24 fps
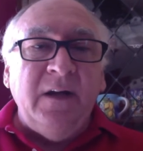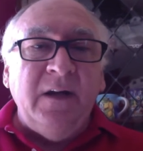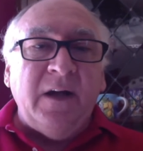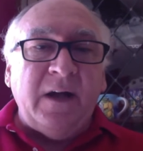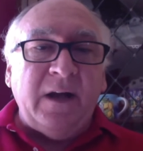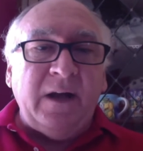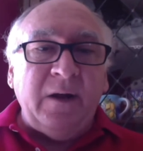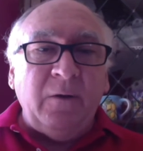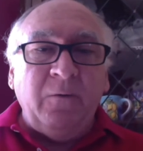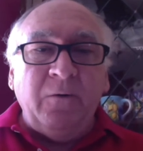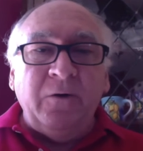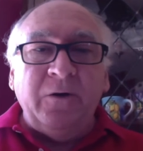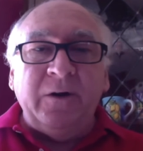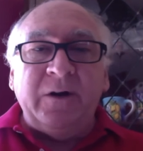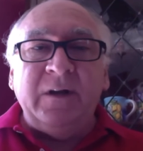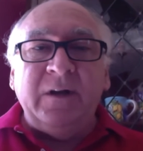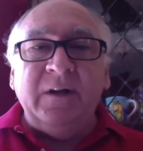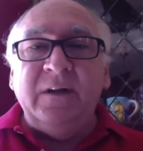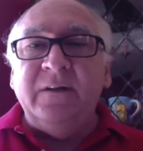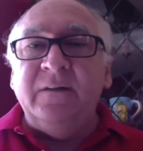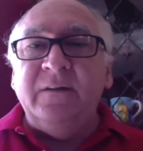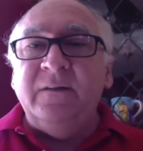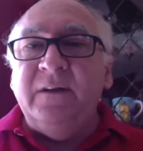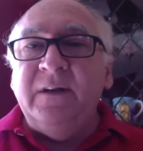I work
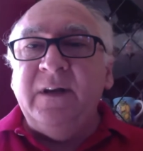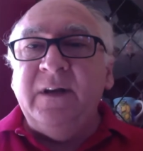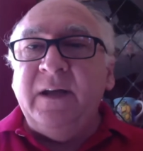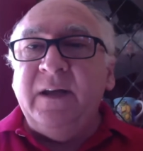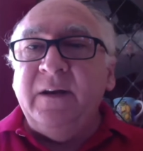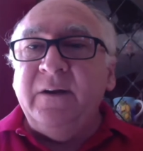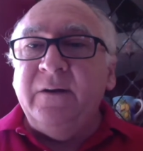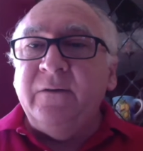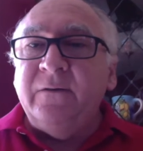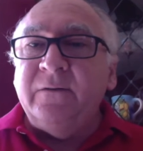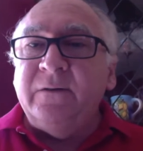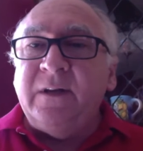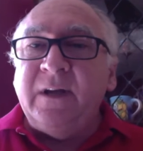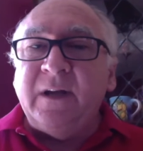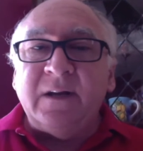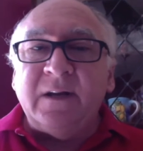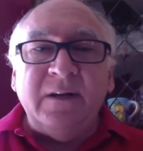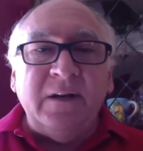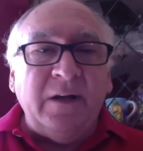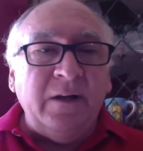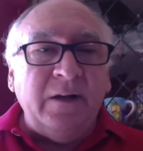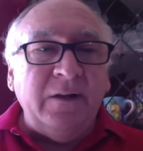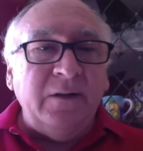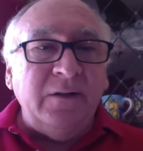in the
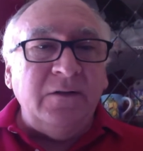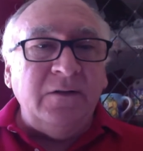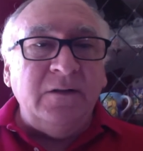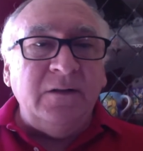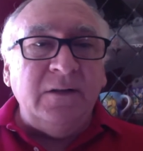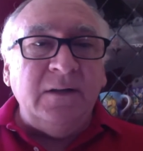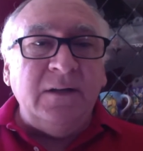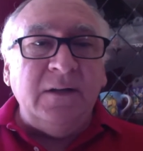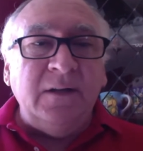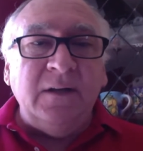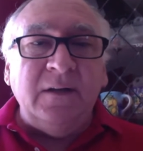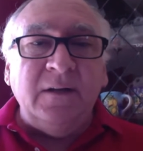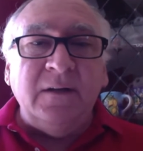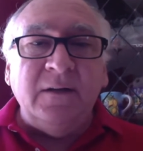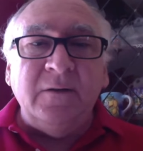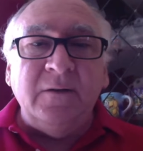nanotechnology